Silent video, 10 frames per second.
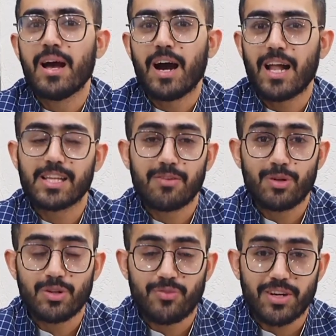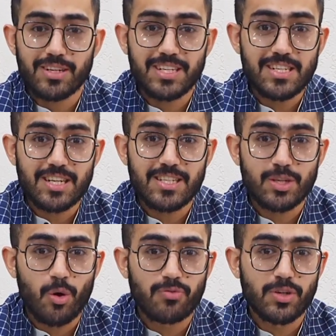I'll give you the further details
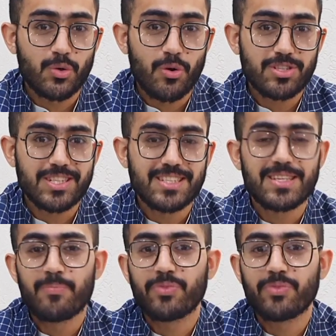of the courses,